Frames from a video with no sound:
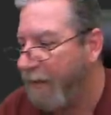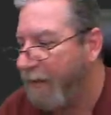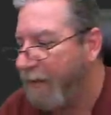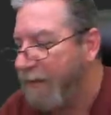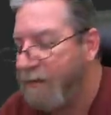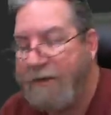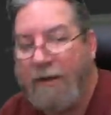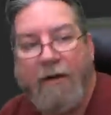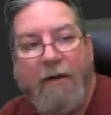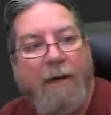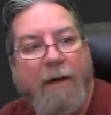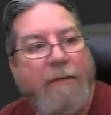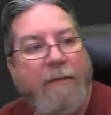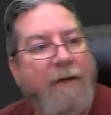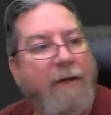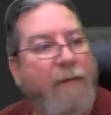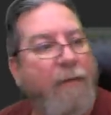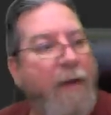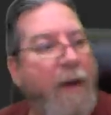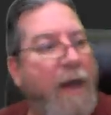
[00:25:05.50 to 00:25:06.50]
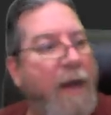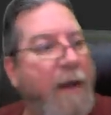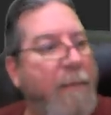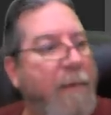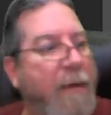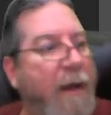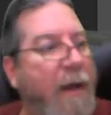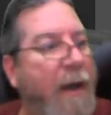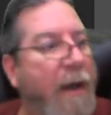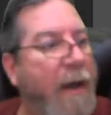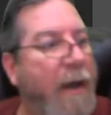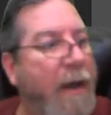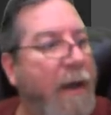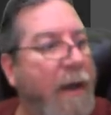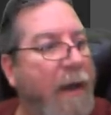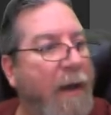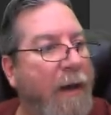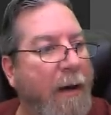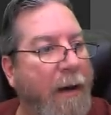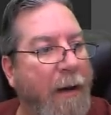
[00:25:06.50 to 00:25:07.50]
So I'm going to grab...
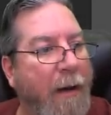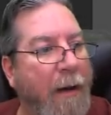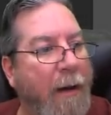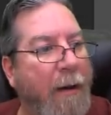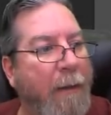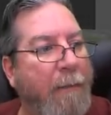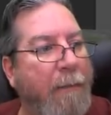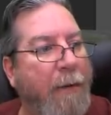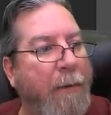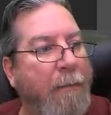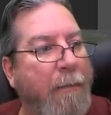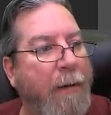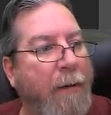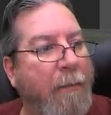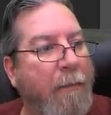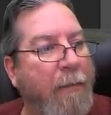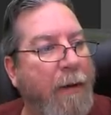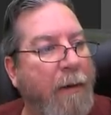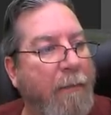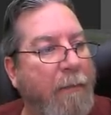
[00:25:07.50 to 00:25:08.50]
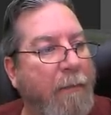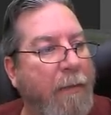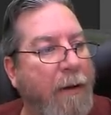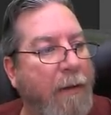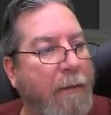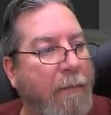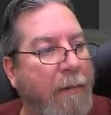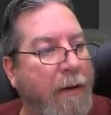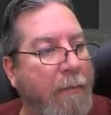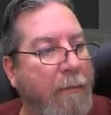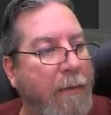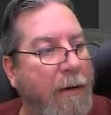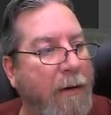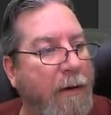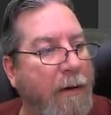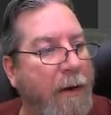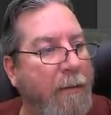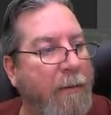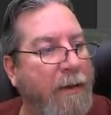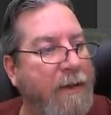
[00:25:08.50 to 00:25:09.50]
I'm
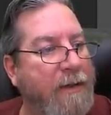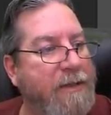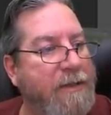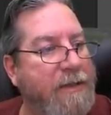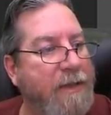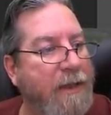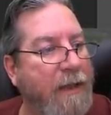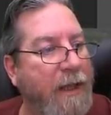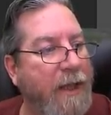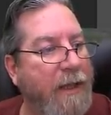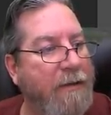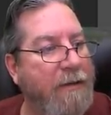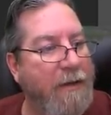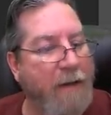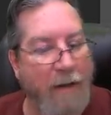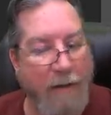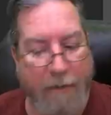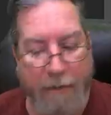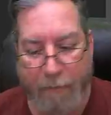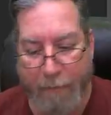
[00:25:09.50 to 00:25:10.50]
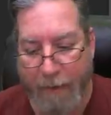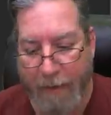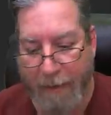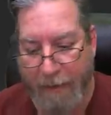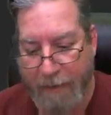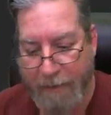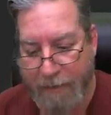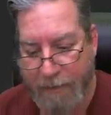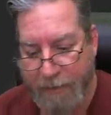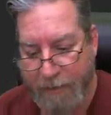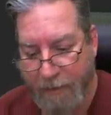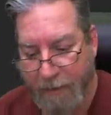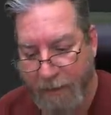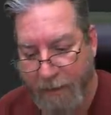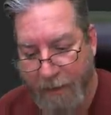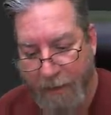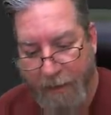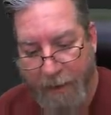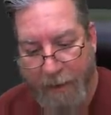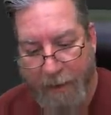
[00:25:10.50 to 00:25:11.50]
going to select color range.
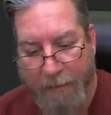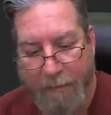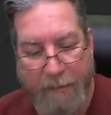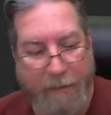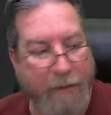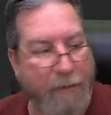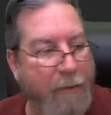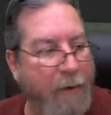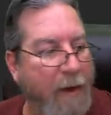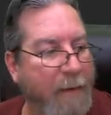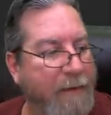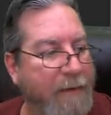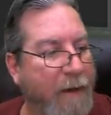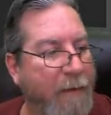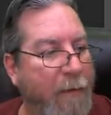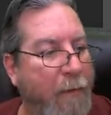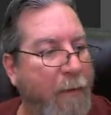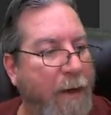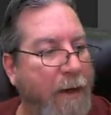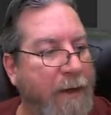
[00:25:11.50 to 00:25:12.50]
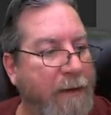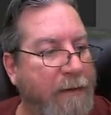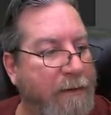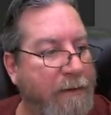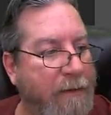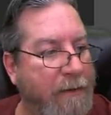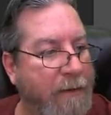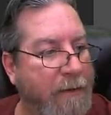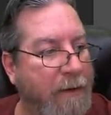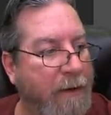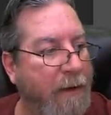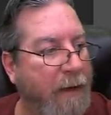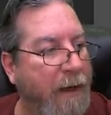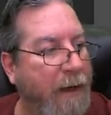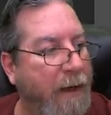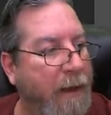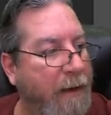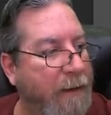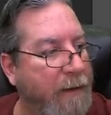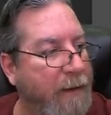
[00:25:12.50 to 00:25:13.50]
I'm going to grab that white.
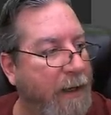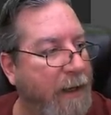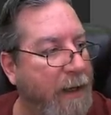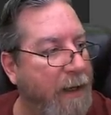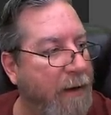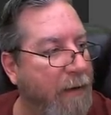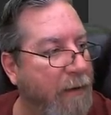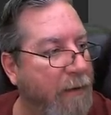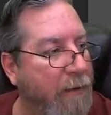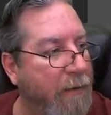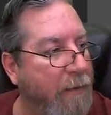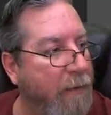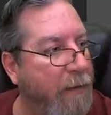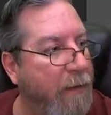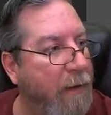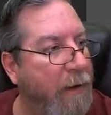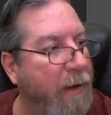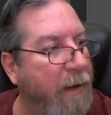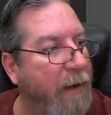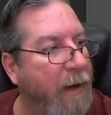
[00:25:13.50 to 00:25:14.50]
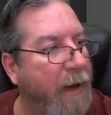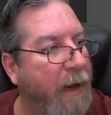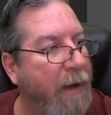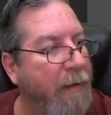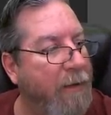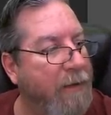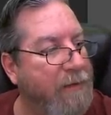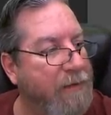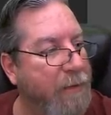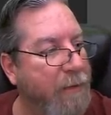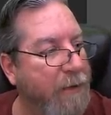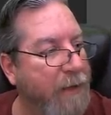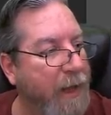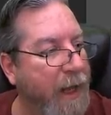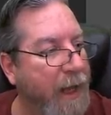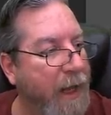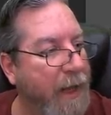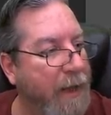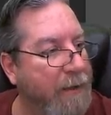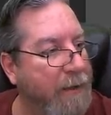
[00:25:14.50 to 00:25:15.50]
And now, because I want to
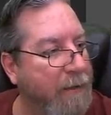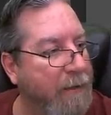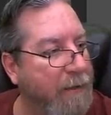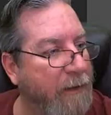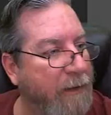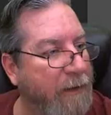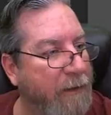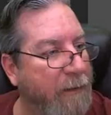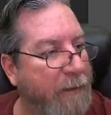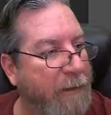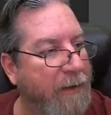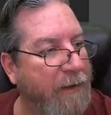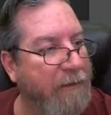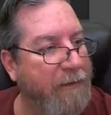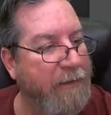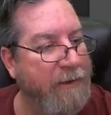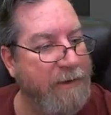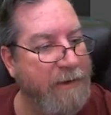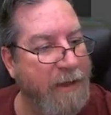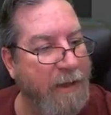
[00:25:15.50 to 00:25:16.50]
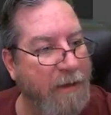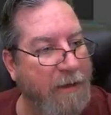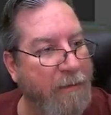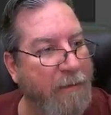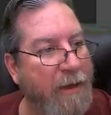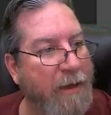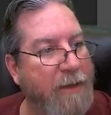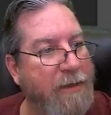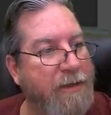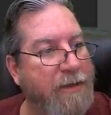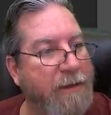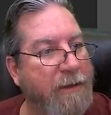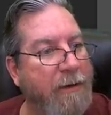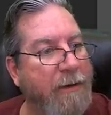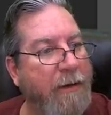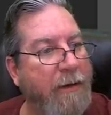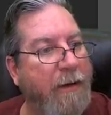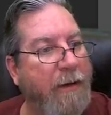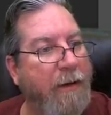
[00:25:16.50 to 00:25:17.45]
add a little bit of discoloration